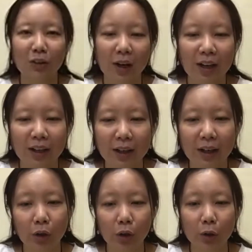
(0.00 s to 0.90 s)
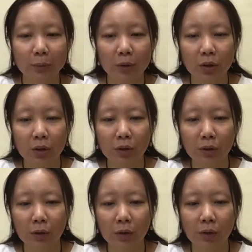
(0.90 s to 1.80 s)
I hope
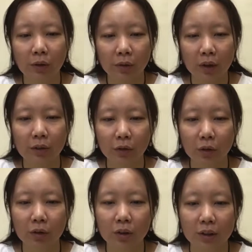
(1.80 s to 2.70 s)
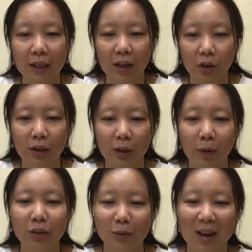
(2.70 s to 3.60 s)
Clio really follow the schedule that
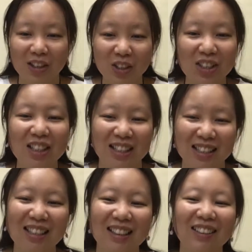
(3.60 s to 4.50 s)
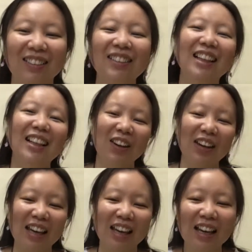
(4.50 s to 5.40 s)
what you mentioned just now.
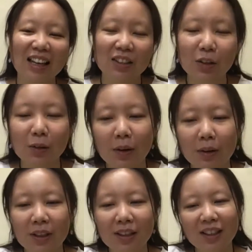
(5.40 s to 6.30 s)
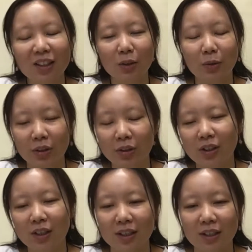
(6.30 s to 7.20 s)
Okay, so the next question
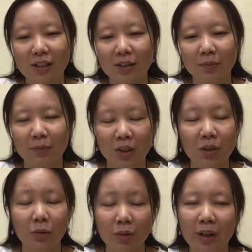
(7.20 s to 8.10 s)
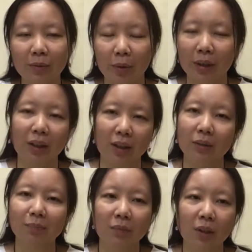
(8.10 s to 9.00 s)
is this is quite
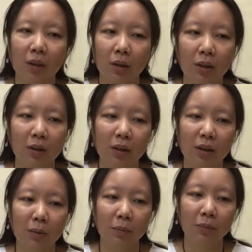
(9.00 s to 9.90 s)
practical. In the